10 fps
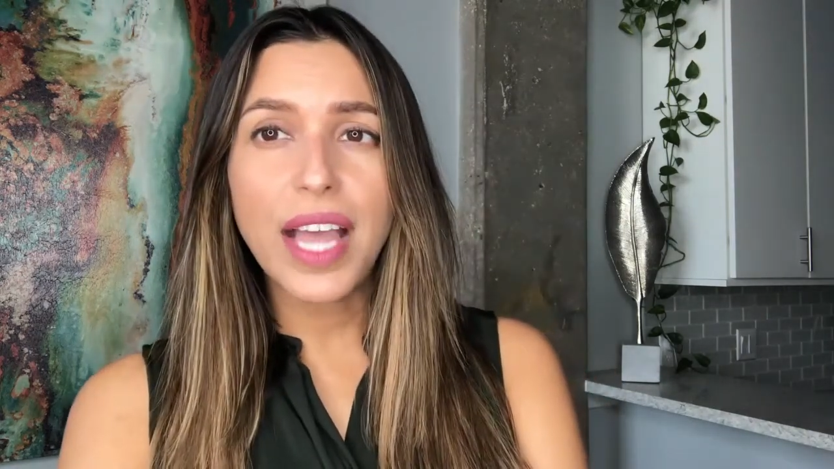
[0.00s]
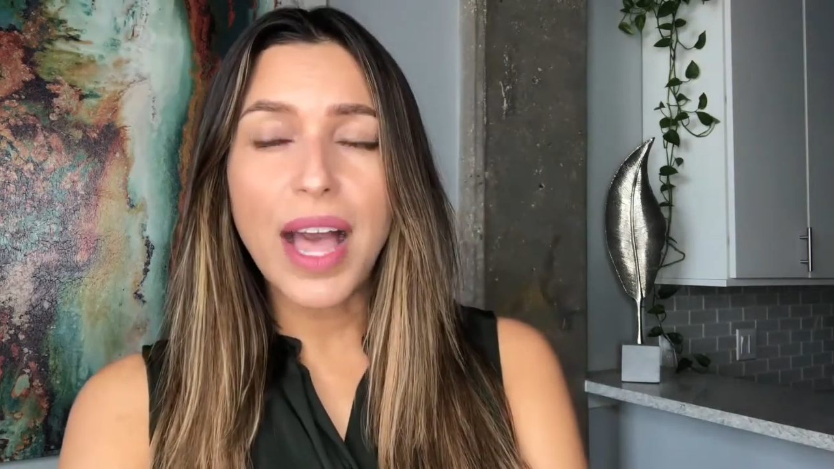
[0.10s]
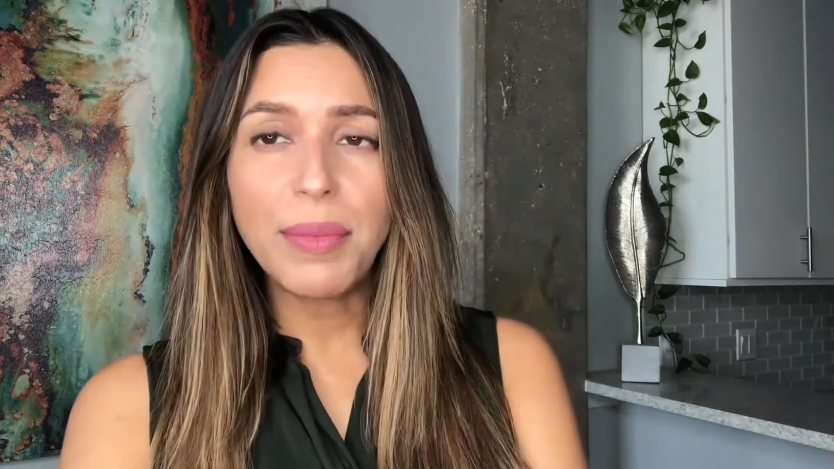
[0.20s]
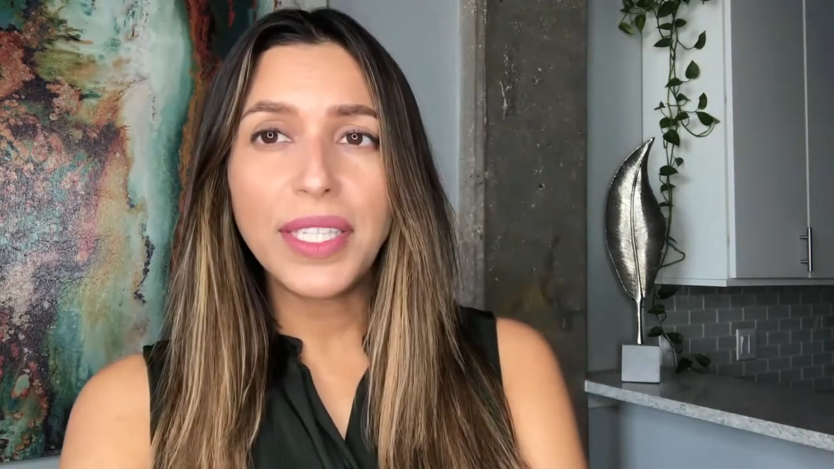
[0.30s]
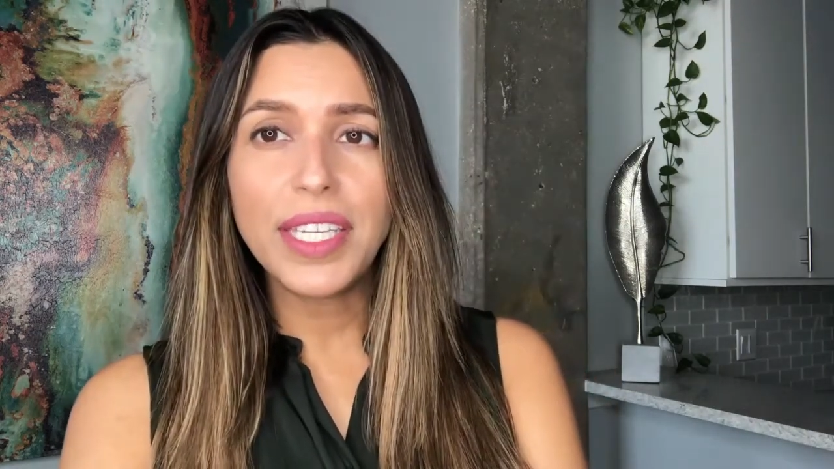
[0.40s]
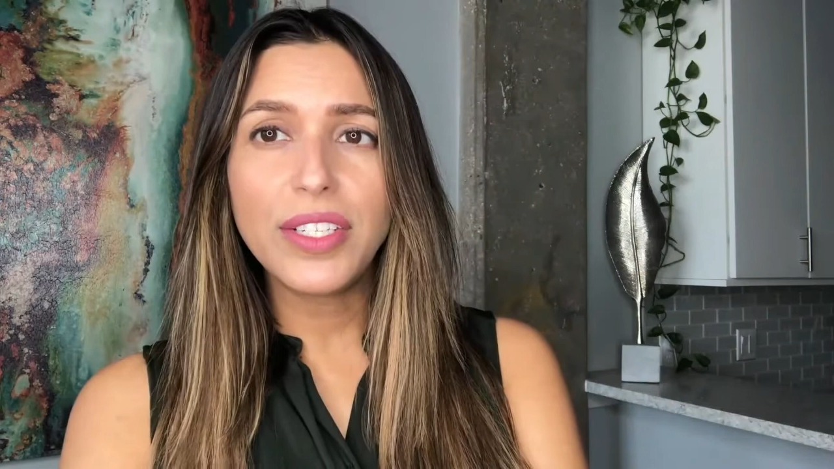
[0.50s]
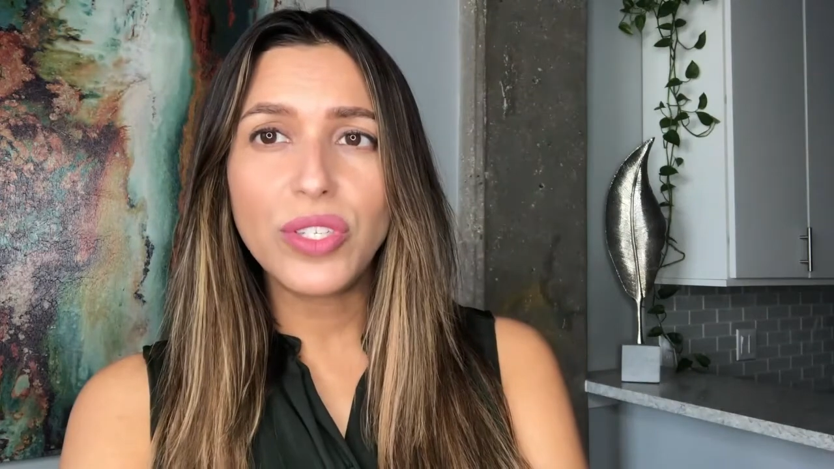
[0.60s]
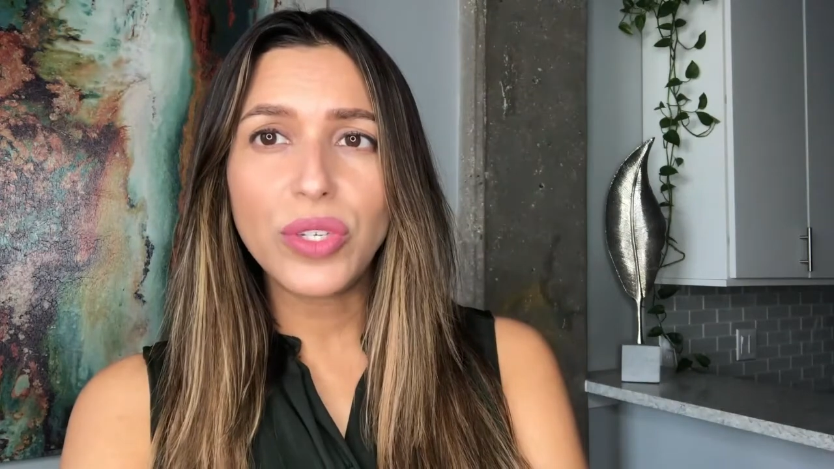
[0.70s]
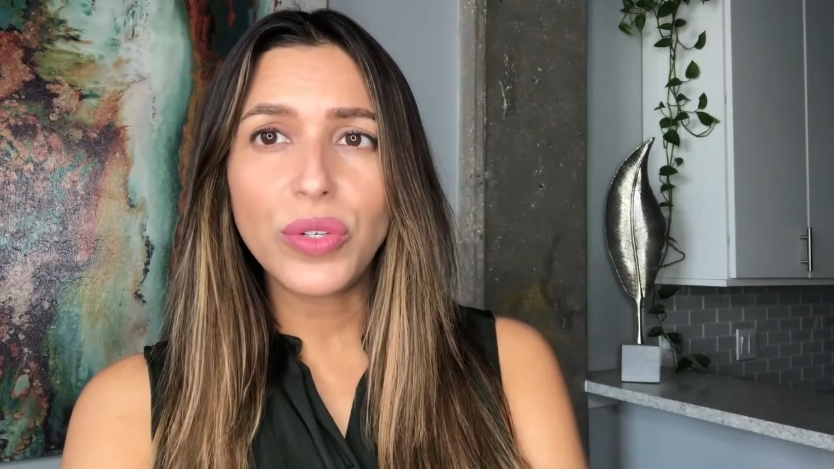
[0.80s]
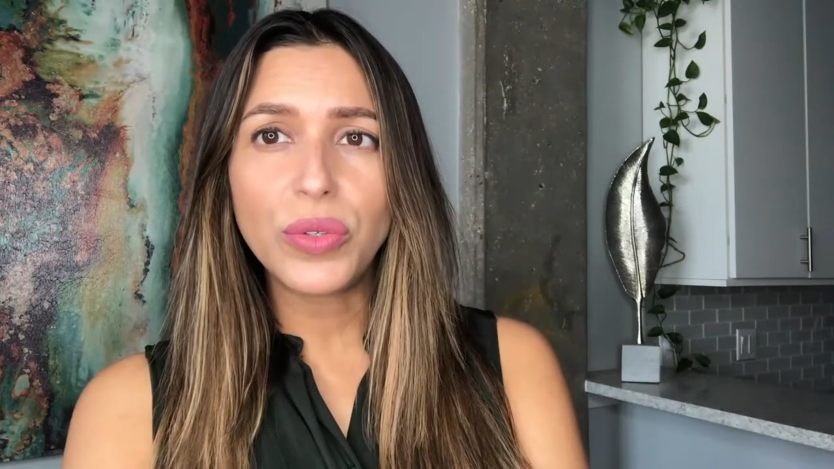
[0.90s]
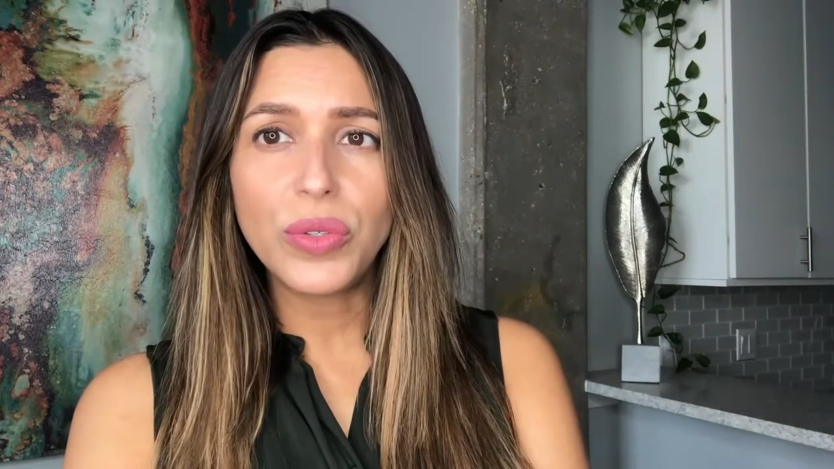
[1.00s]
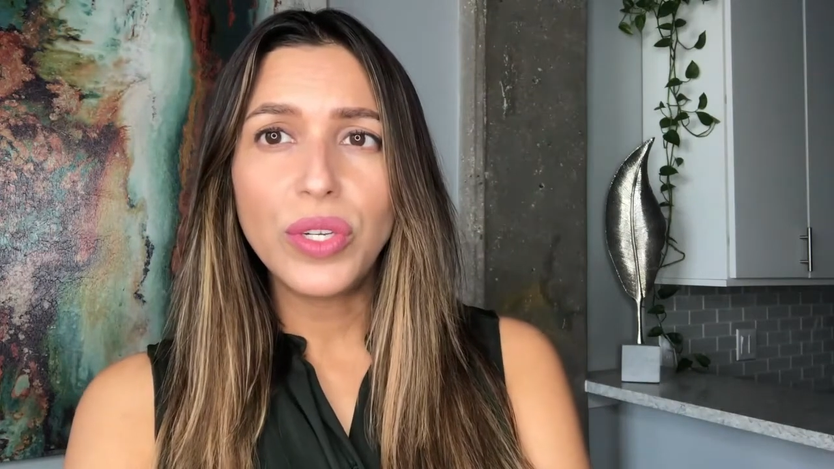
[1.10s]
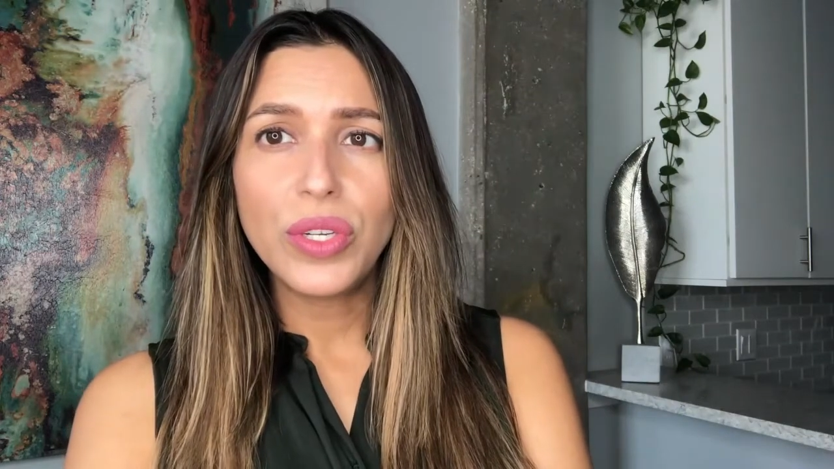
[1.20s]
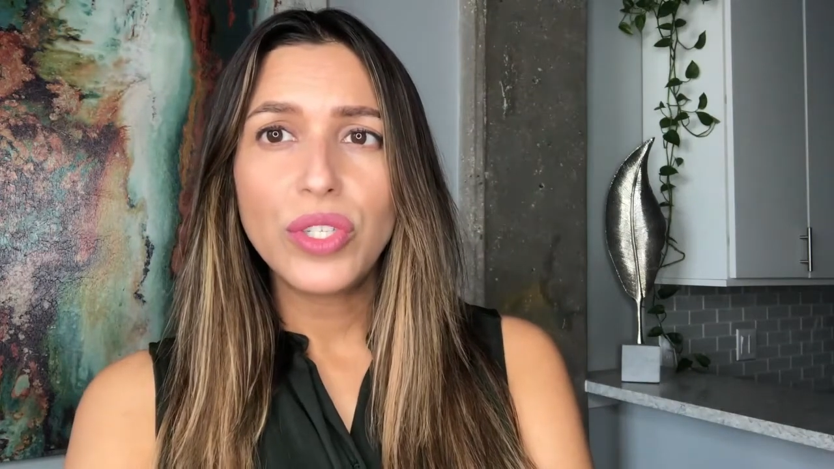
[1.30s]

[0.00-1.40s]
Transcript: commonly due